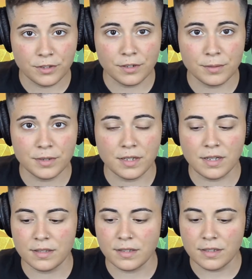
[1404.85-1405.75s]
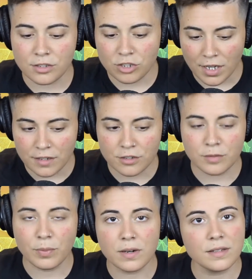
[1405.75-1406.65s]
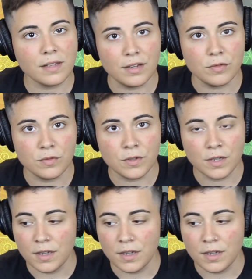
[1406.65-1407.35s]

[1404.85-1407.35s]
You know what I'm saying? Like, change is a part of life.